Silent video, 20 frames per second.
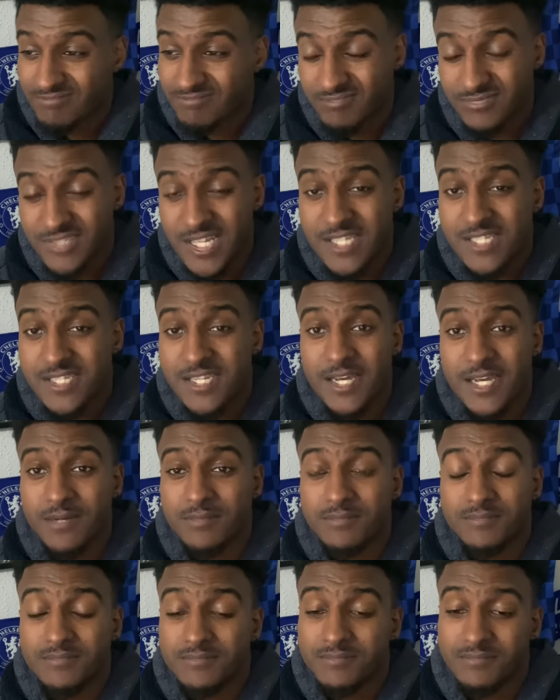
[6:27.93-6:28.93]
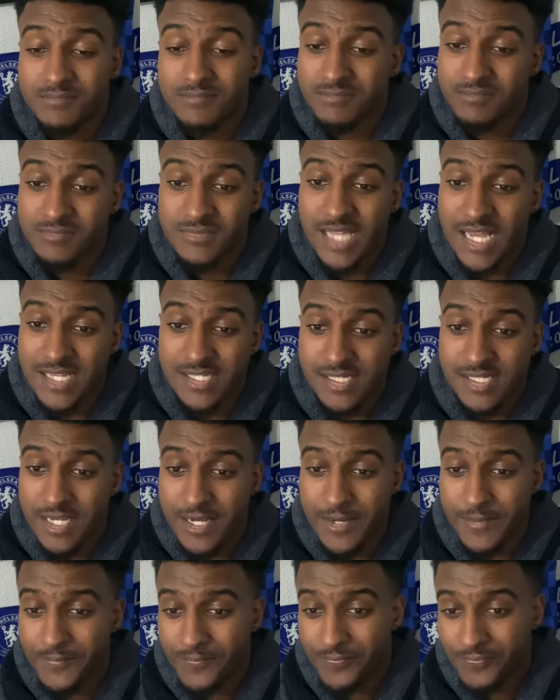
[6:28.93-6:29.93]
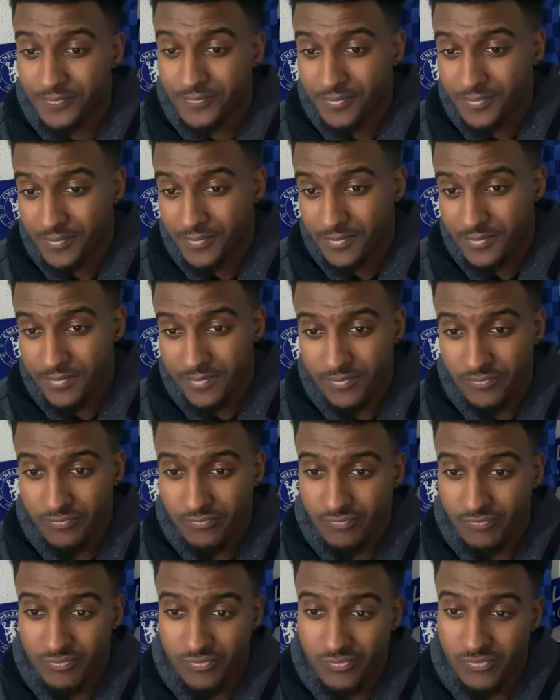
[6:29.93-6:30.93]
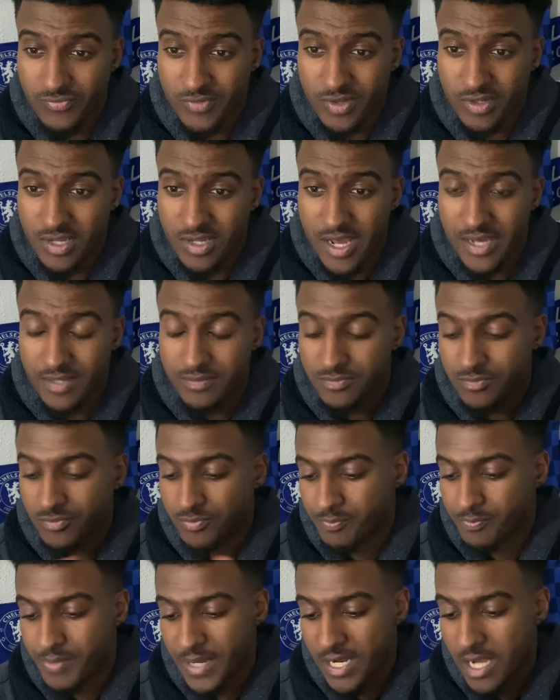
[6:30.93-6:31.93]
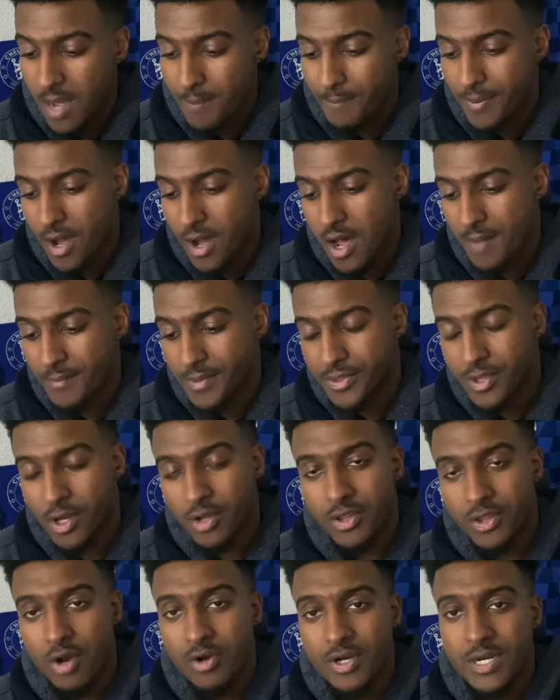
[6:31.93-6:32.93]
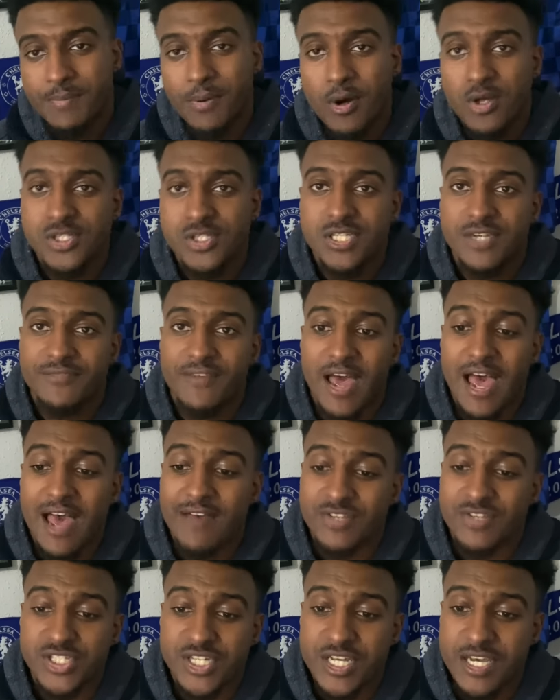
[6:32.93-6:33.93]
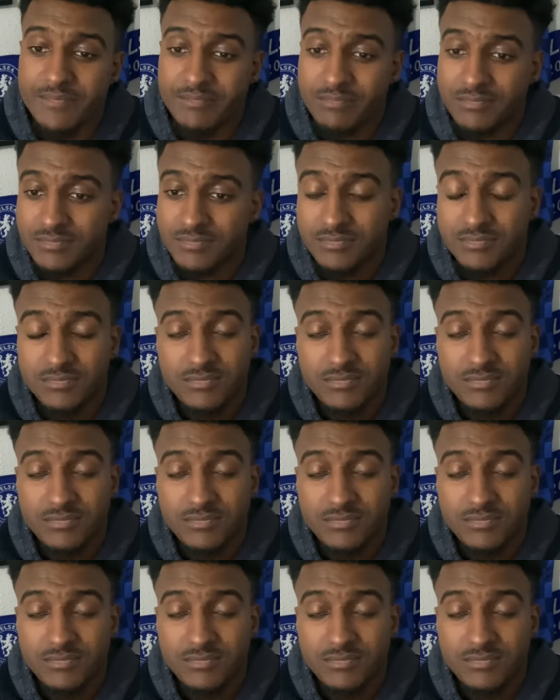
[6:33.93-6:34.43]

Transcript: That's it. That's it. Like, big up Palmer, though. The only positive I have is him.